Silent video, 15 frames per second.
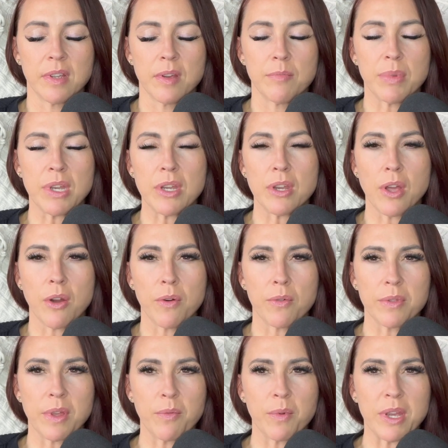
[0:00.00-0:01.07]
But
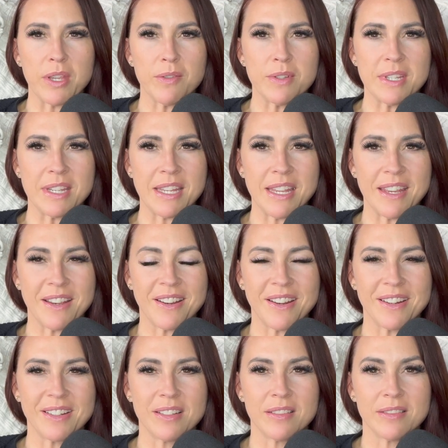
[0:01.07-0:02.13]
know that what you did
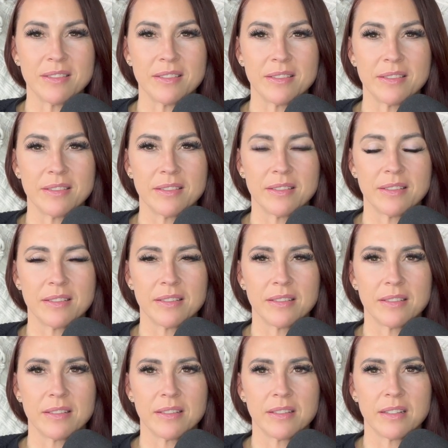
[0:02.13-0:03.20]
here
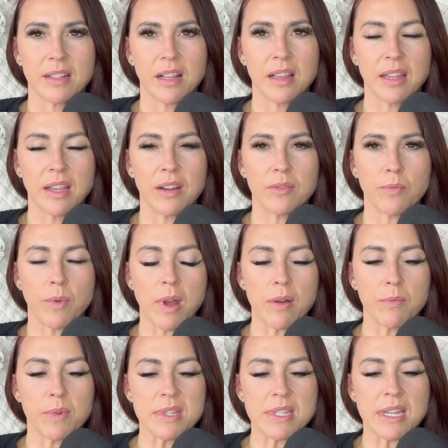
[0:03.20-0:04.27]
cleared
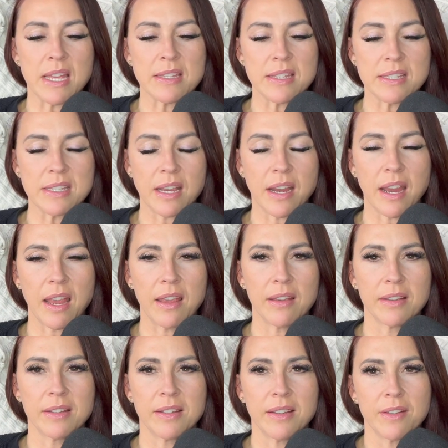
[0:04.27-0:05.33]
what was necessary
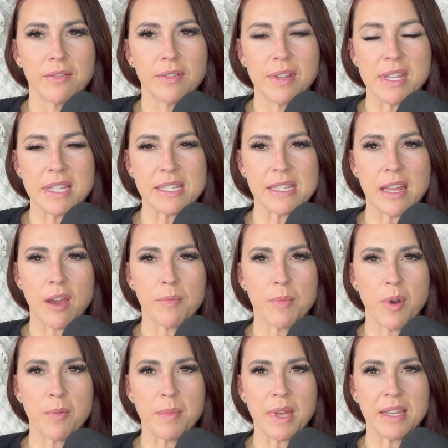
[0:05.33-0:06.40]
for this now
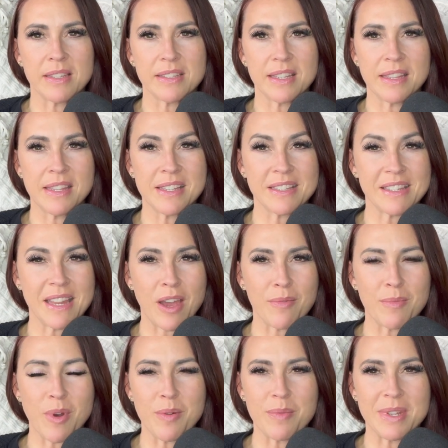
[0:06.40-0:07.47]
moment, and this now
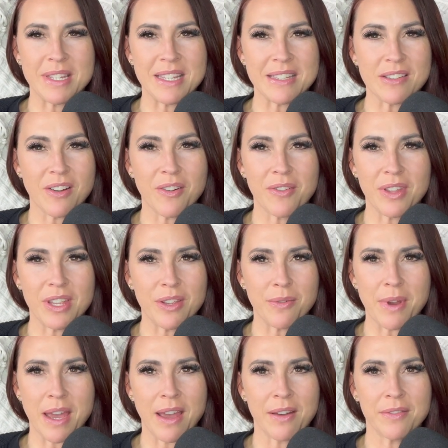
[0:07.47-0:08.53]
moment is all that you
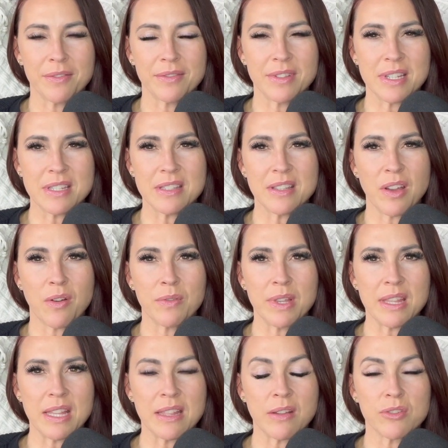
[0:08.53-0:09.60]
have. This is the
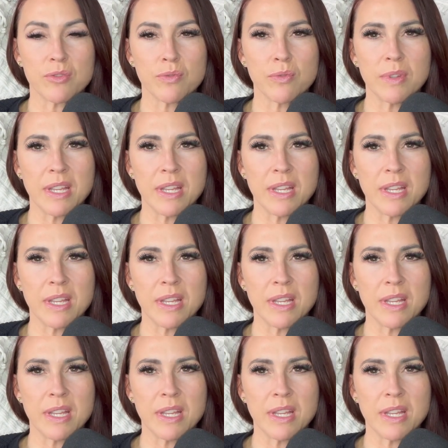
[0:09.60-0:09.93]
only thing that truly